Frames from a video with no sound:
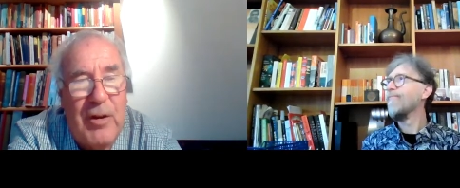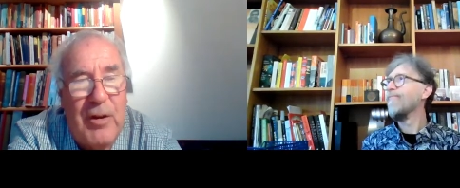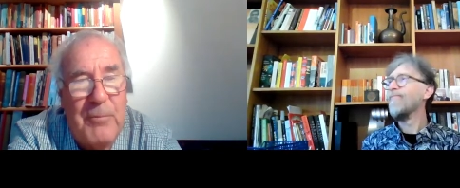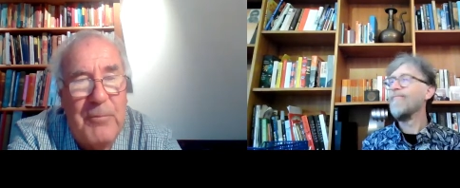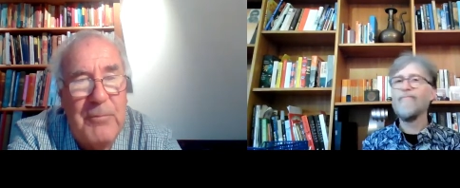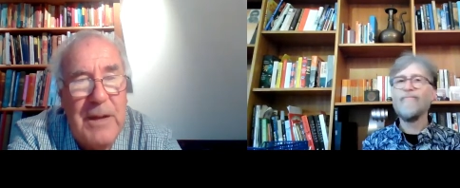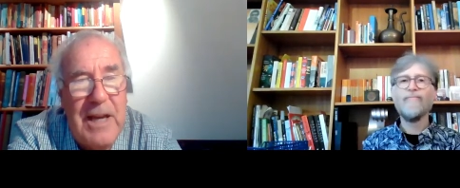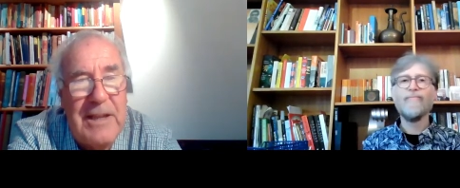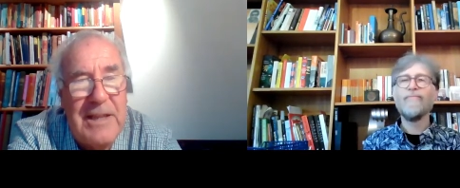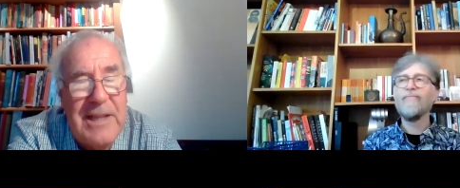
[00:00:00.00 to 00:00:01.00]
Speaker 1: from
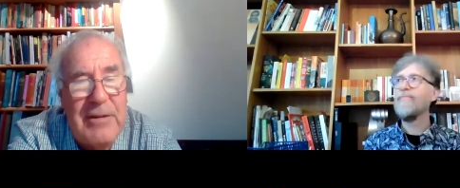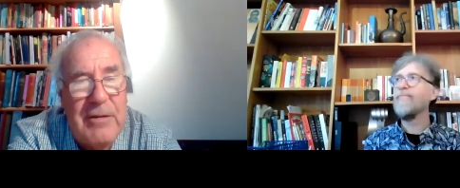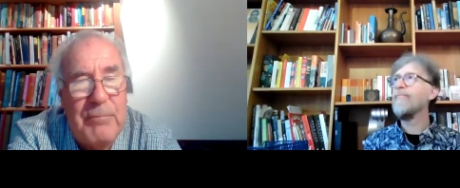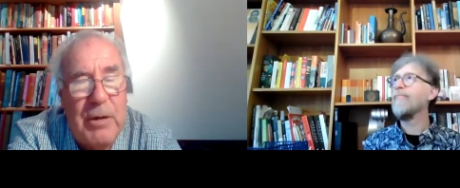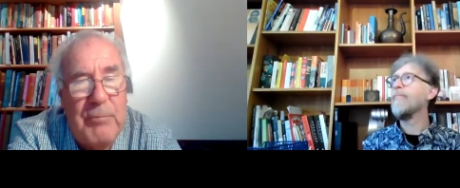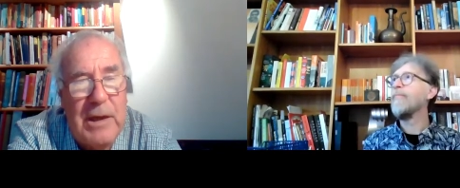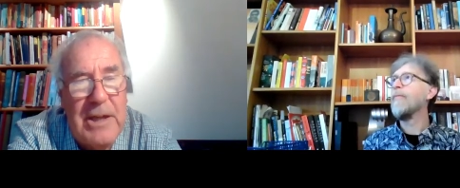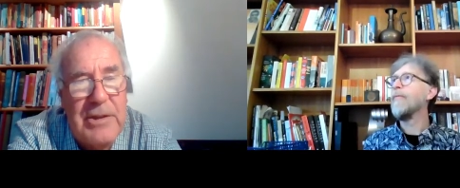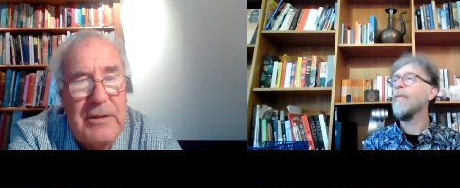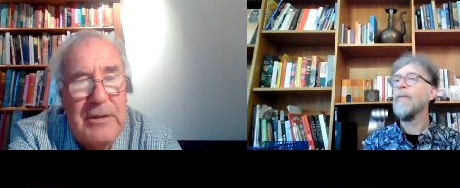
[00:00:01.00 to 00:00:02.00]
any center of
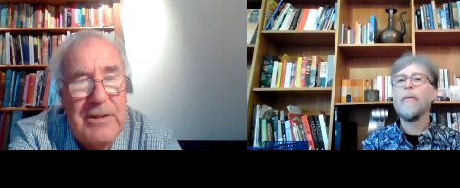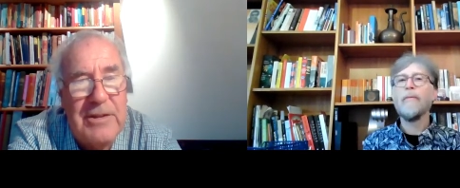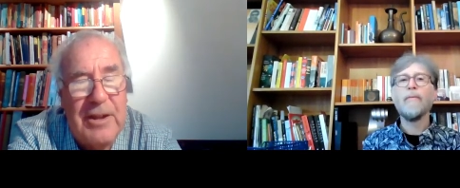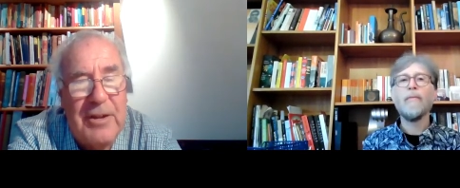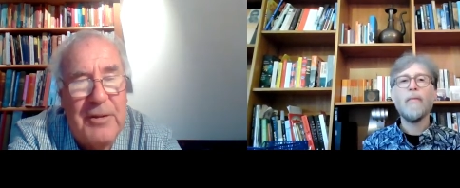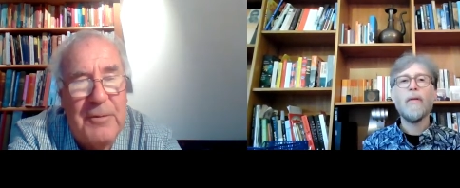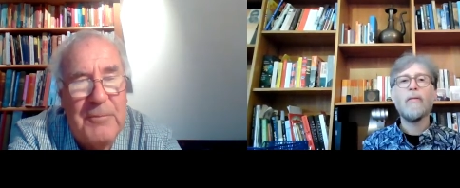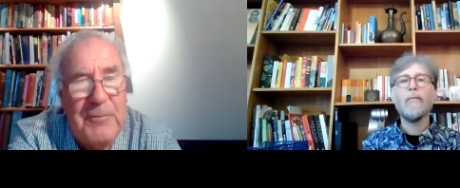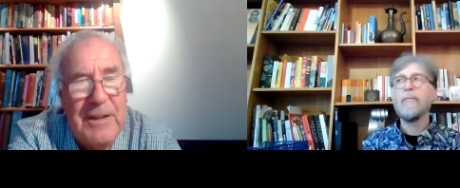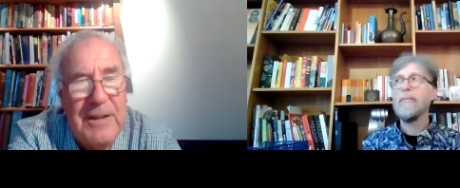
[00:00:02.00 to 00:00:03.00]
population. So
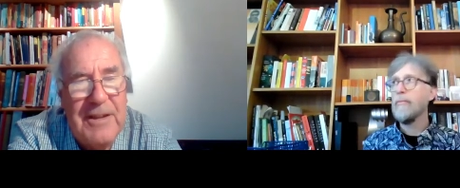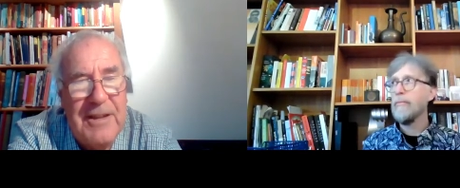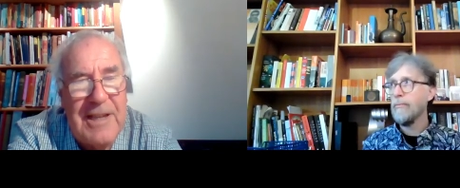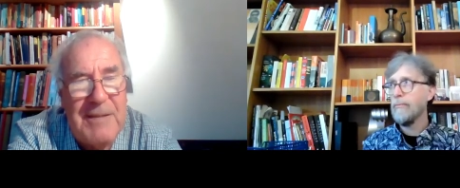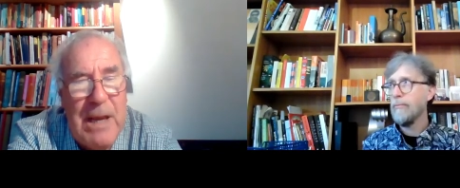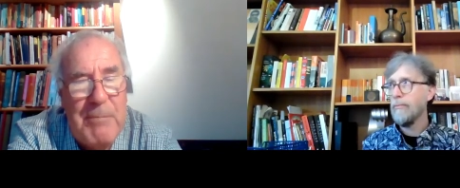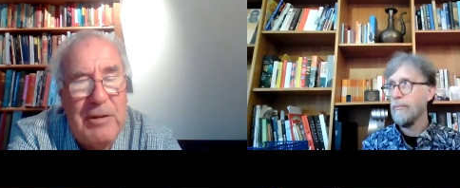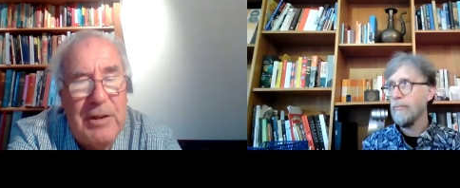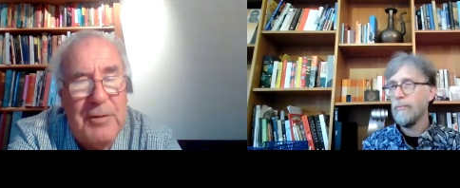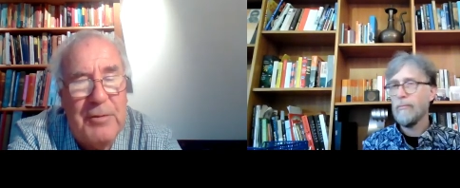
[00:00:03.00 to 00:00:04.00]
it's
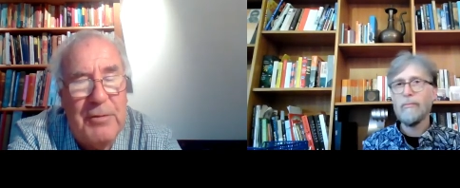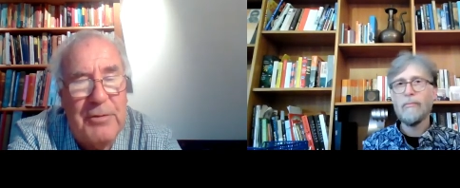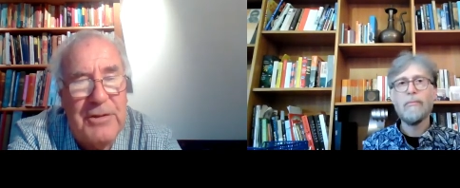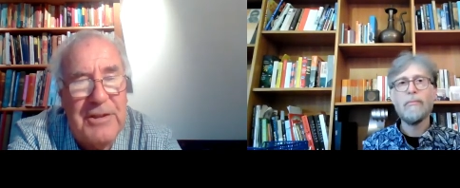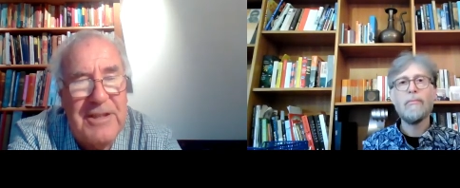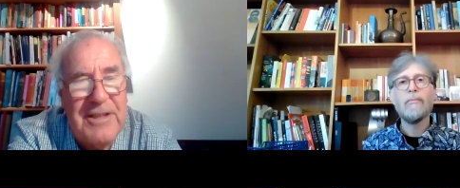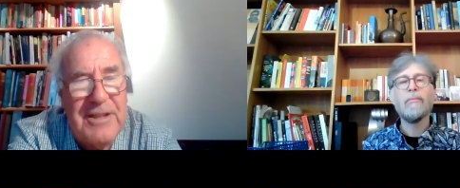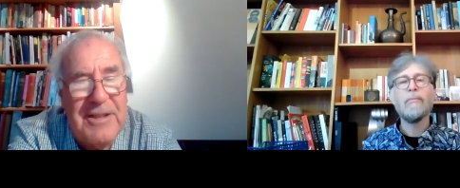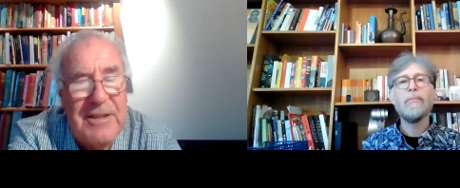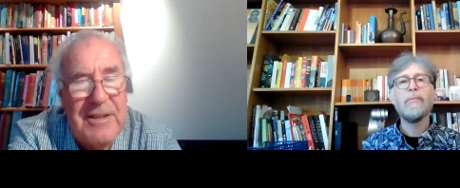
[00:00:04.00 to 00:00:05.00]
people that
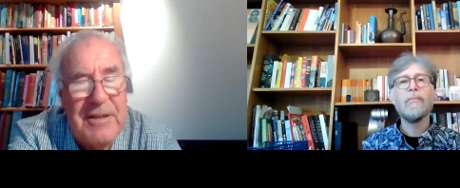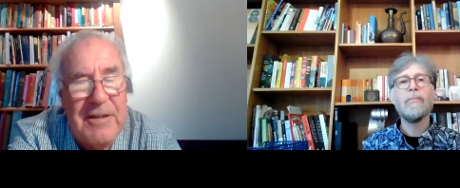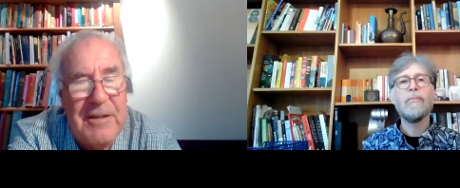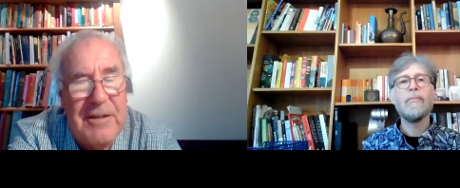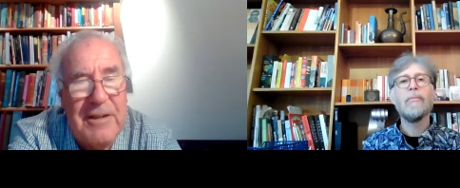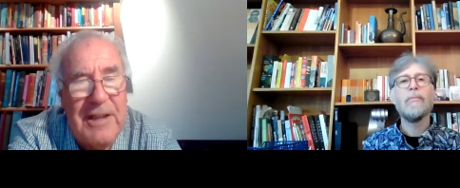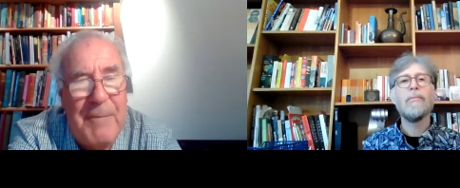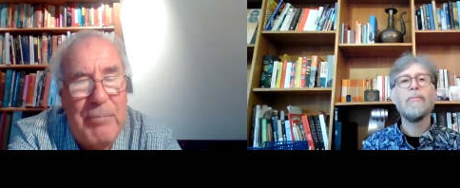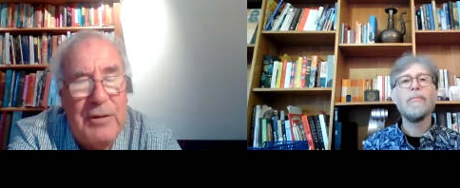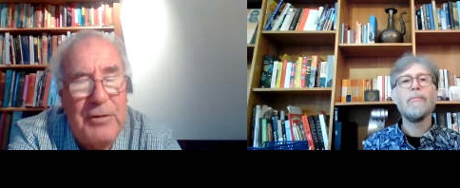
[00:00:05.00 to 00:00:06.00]
cause
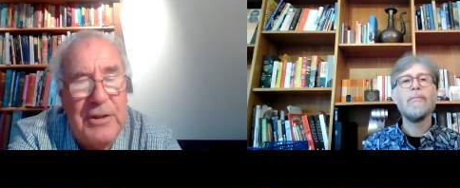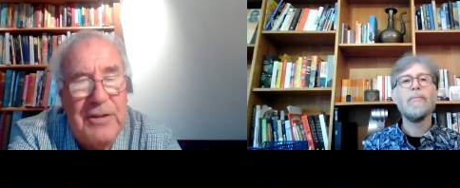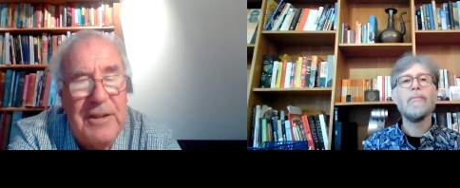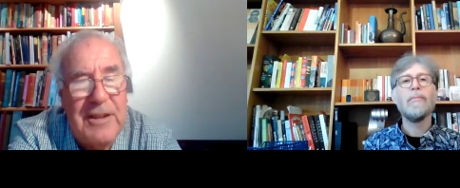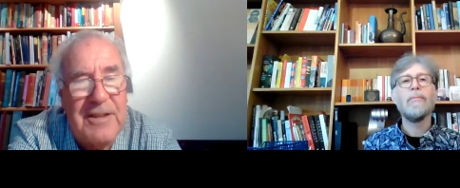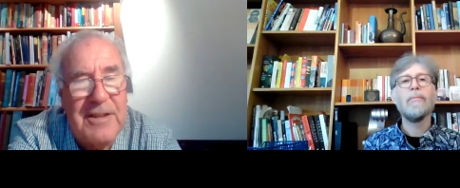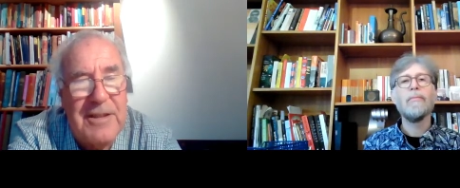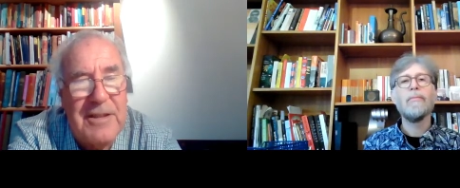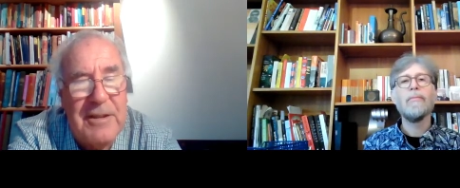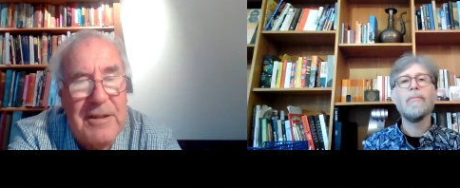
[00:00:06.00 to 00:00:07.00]
light pollution and
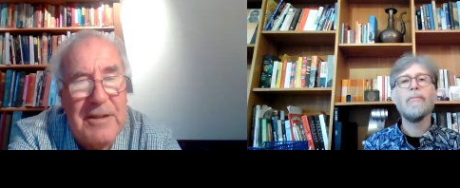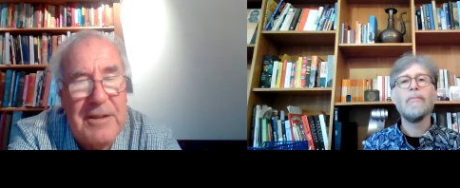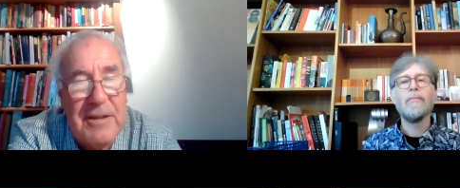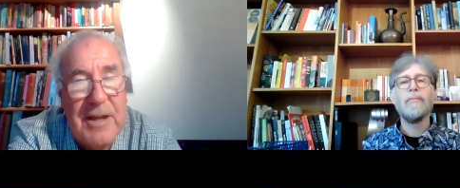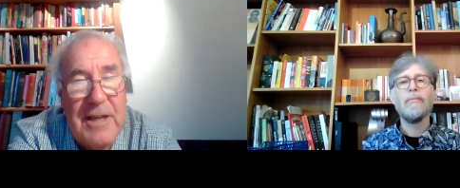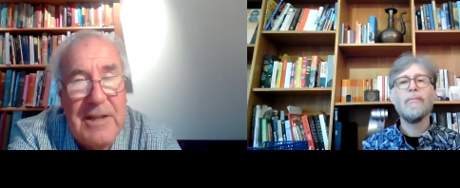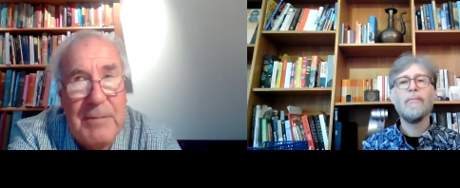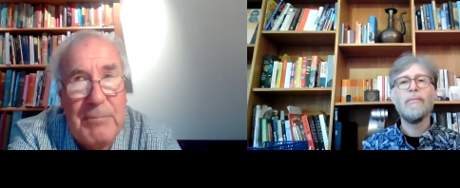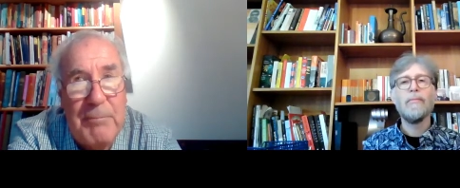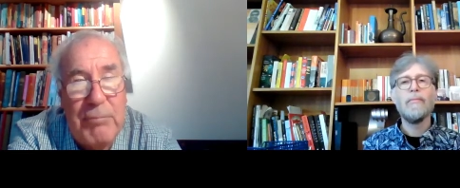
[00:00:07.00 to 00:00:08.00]
s- skies
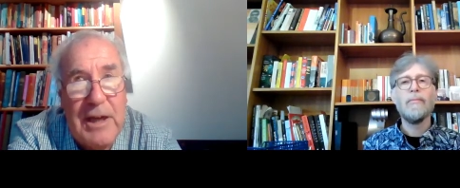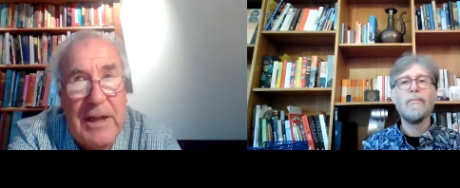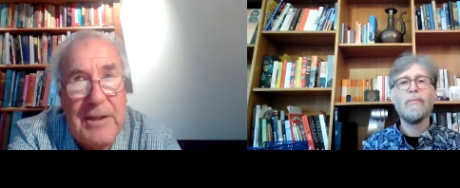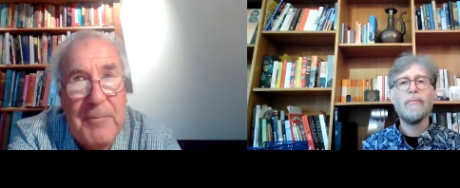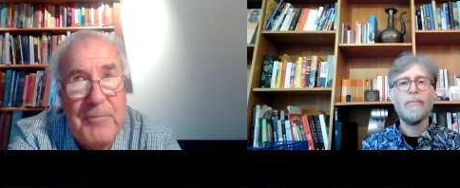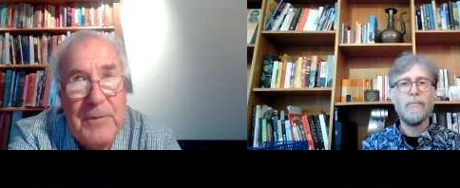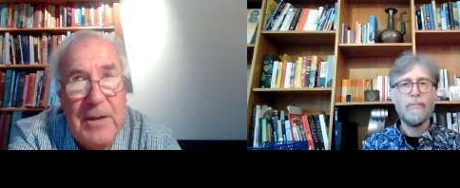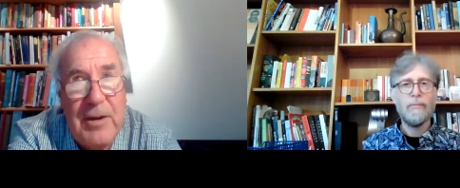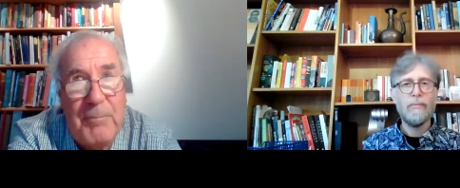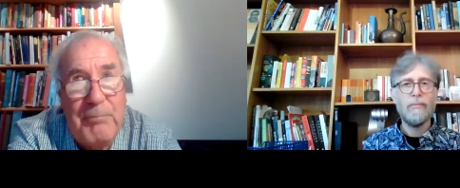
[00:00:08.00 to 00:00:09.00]
to be bright.
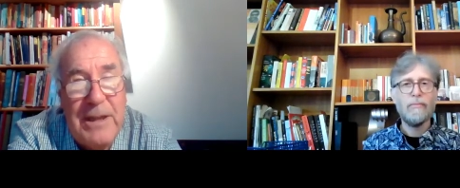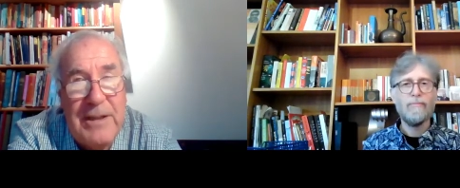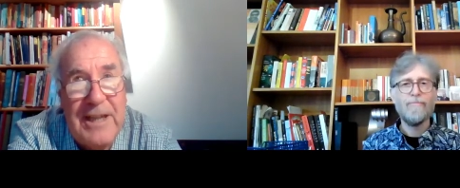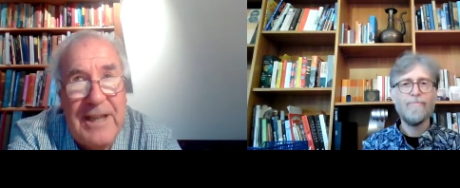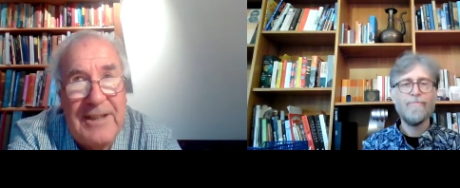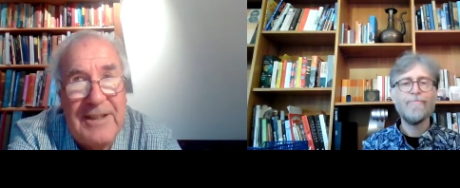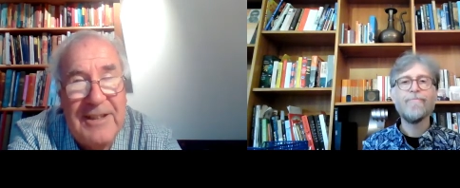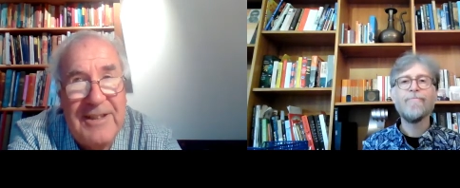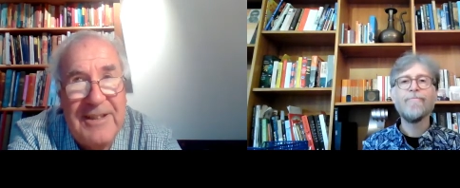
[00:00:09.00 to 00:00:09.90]
On Pitcairn,